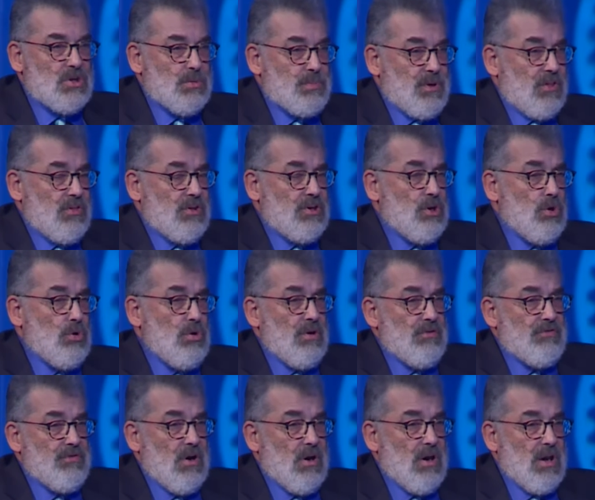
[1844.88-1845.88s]
to be the
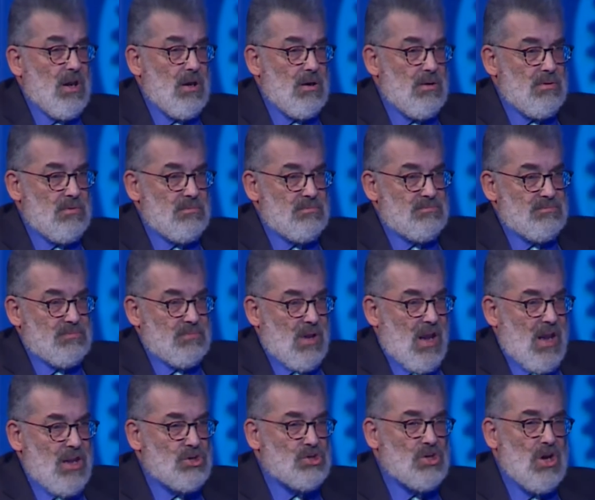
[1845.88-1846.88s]
unifier.
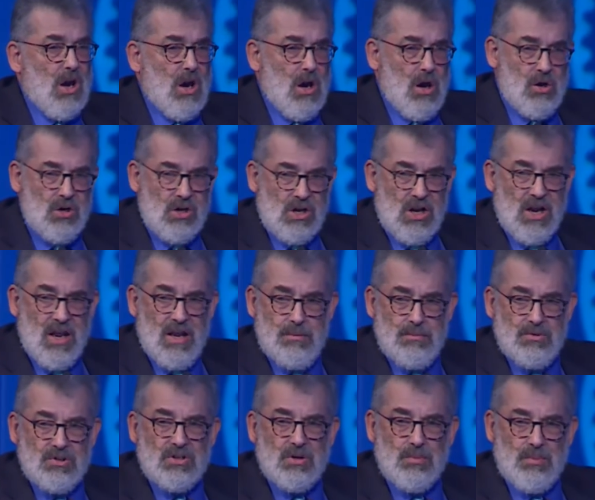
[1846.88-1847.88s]
HR
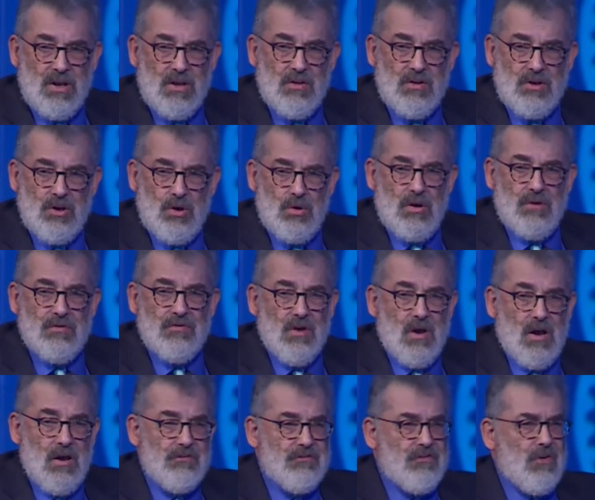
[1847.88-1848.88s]
claims to be the
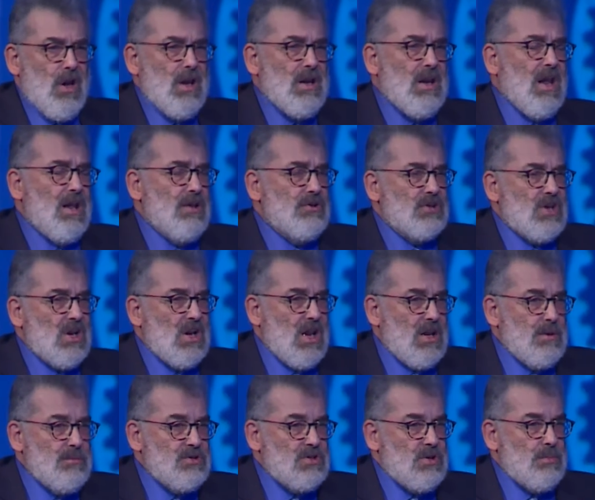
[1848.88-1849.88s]
unifier. Finance
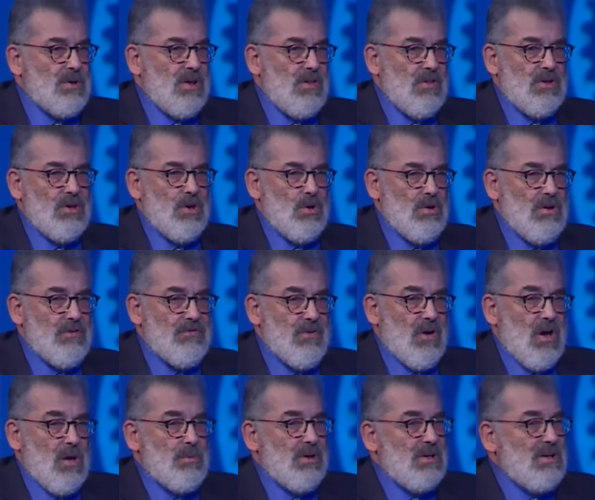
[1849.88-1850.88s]
claims to be the
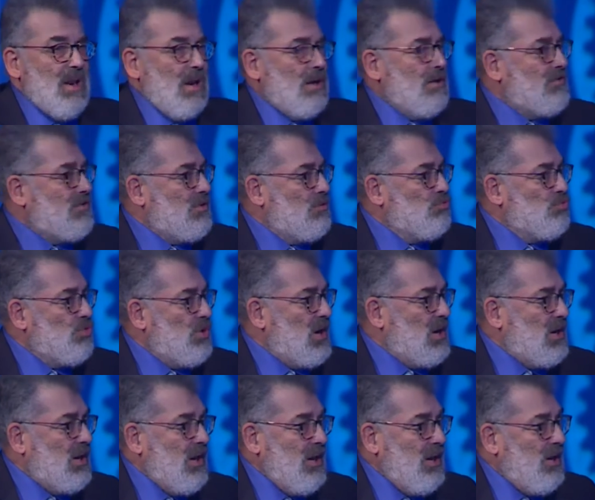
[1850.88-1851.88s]
unifier, but none of them
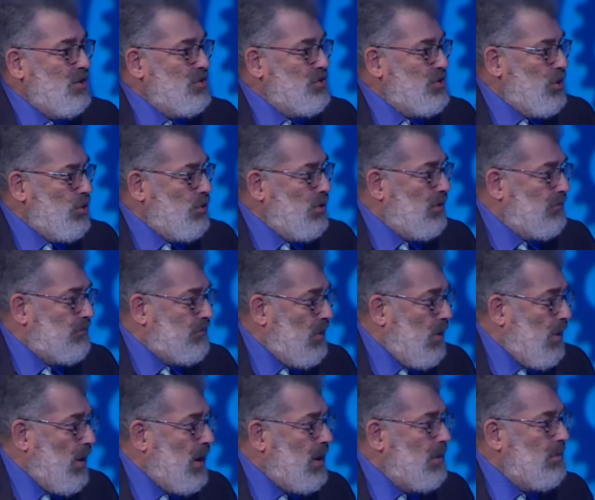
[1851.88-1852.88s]
really
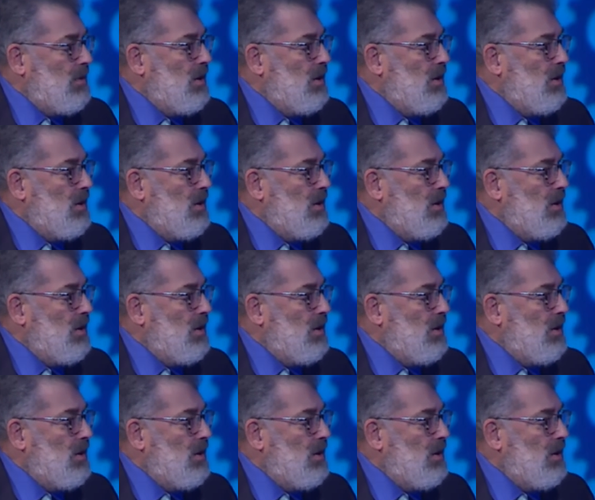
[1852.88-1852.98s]
unify